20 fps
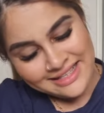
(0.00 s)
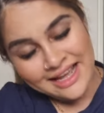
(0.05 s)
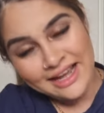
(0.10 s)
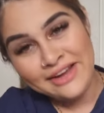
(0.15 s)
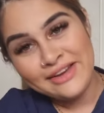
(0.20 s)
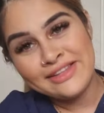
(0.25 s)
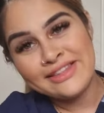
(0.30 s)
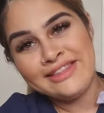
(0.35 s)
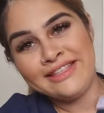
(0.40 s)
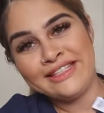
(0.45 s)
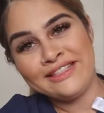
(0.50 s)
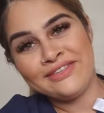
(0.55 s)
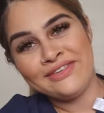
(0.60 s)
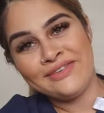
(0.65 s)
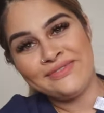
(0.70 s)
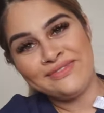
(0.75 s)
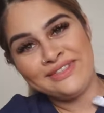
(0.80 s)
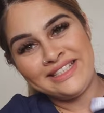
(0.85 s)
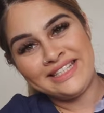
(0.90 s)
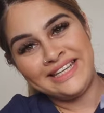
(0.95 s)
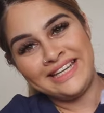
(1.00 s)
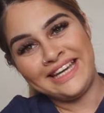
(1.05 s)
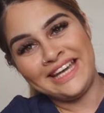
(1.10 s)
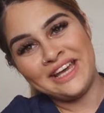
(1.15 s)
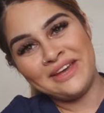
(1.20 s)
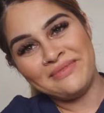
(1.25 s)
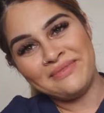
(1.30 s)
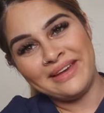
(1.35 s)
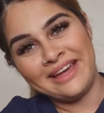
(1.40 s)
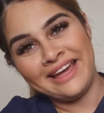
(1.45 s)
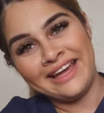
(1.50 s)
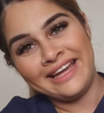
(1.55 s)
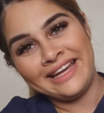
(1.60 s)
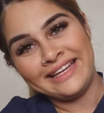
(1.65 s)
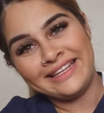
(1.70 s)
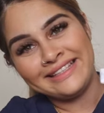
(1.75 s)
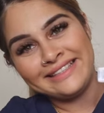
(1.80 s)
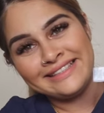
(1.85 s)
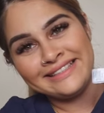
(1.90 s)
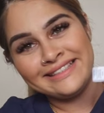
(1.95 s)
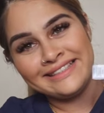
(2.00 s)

I got this from TK Maxx.